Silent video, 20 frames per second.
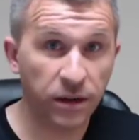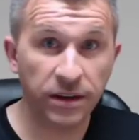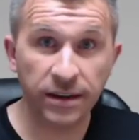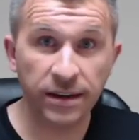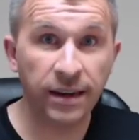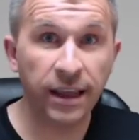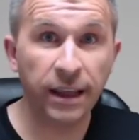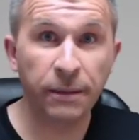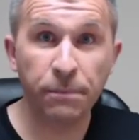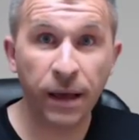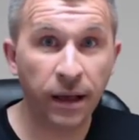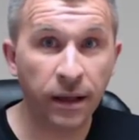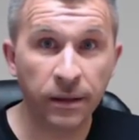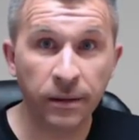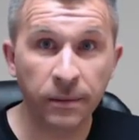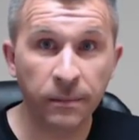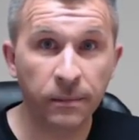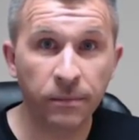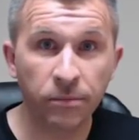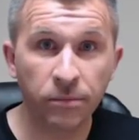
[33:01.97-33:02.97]
didn't like Pang.
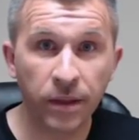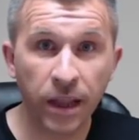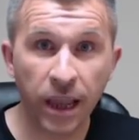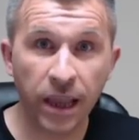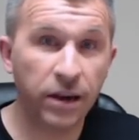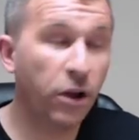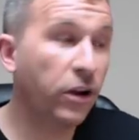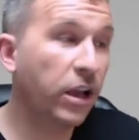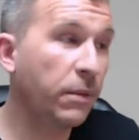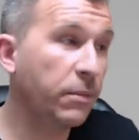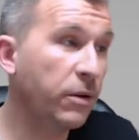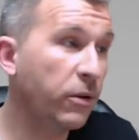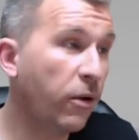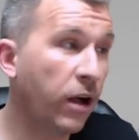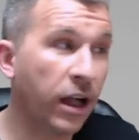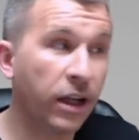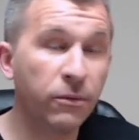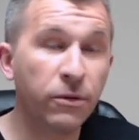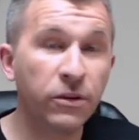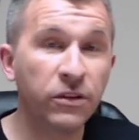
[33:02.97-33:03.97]
And don't get me
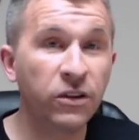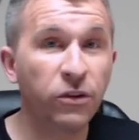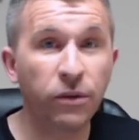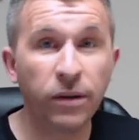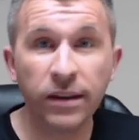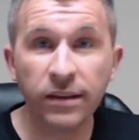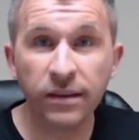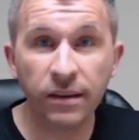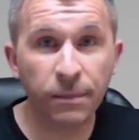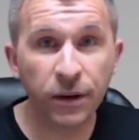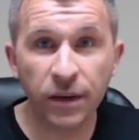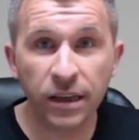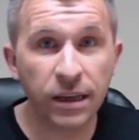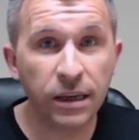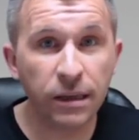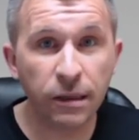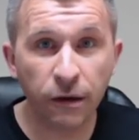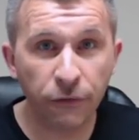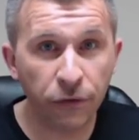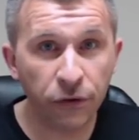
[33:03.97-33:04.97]
wrong, I wasn't crazy about
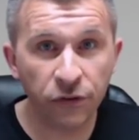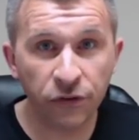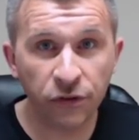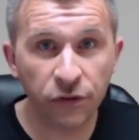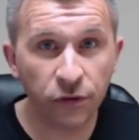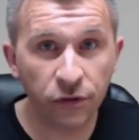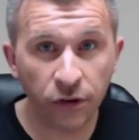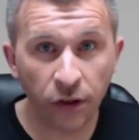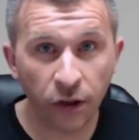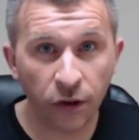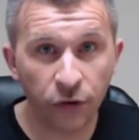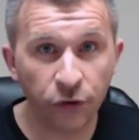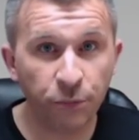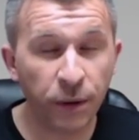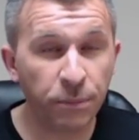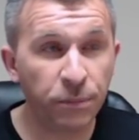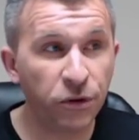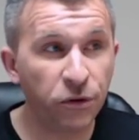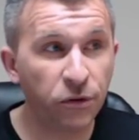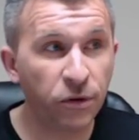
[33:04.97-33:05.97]
either of those two songs,
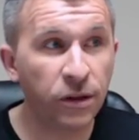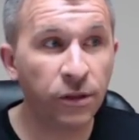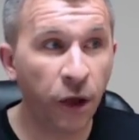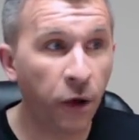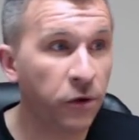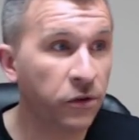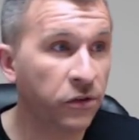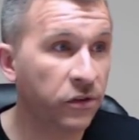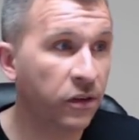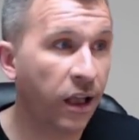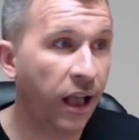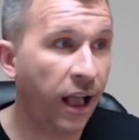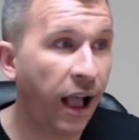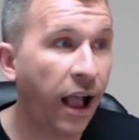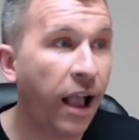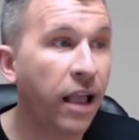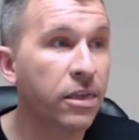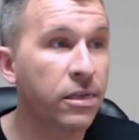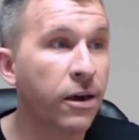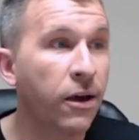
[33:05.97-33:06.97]
but between those,
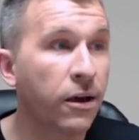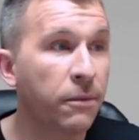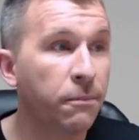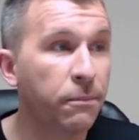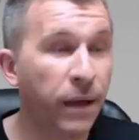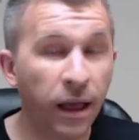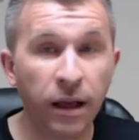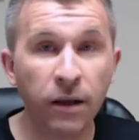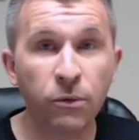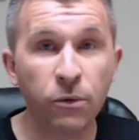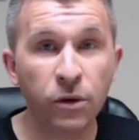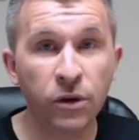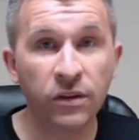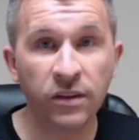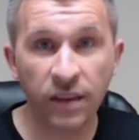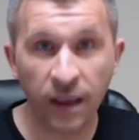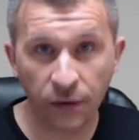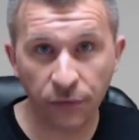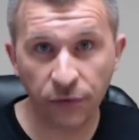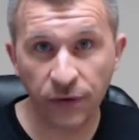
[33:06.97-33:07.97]
I thought Pang was
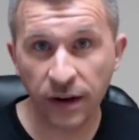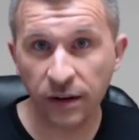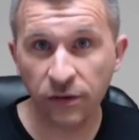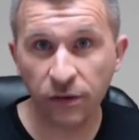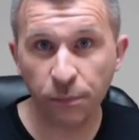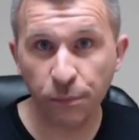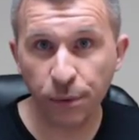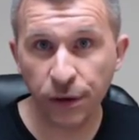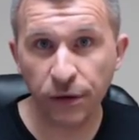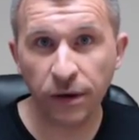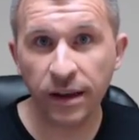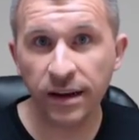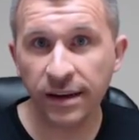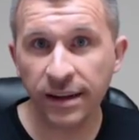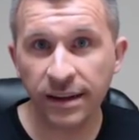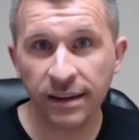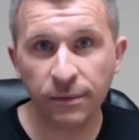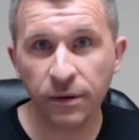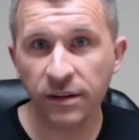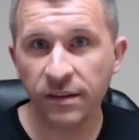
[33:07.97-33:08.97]
definitely superior, at
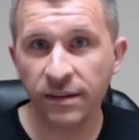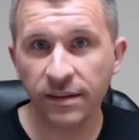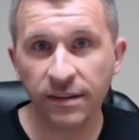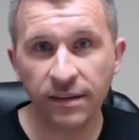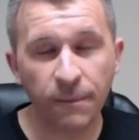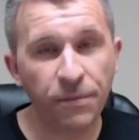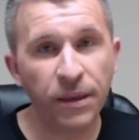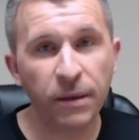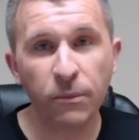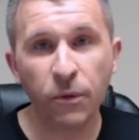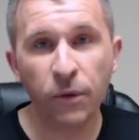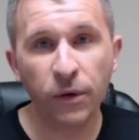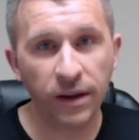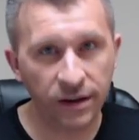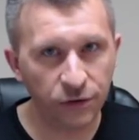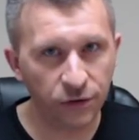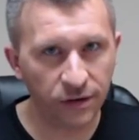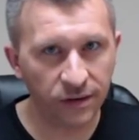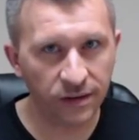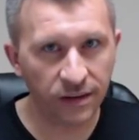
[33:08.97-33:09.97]
least was something more
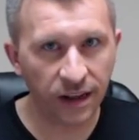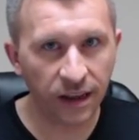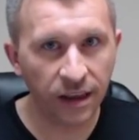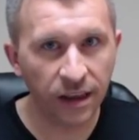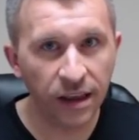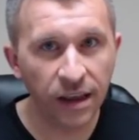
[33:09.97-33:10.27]
interesting.